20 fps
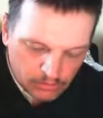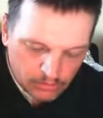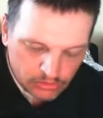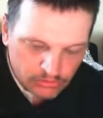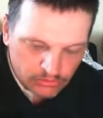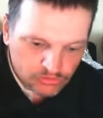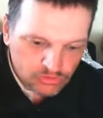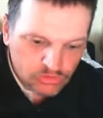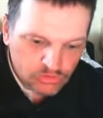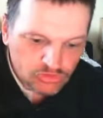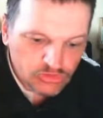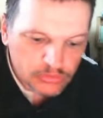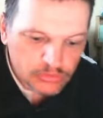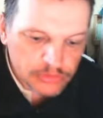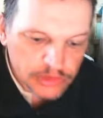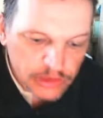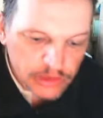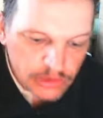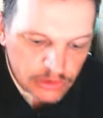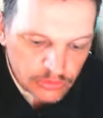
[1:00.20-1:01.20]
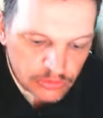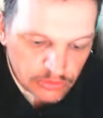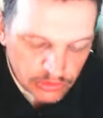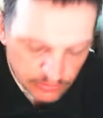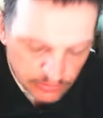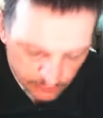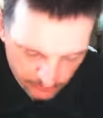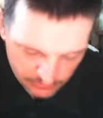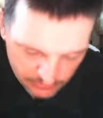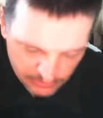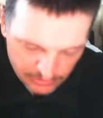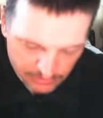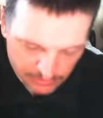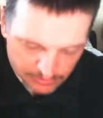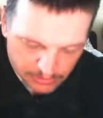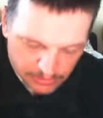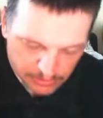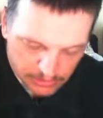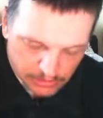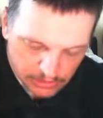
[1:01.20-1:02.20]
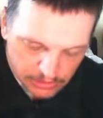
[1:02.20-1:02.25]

which I've just dropped into a different tub.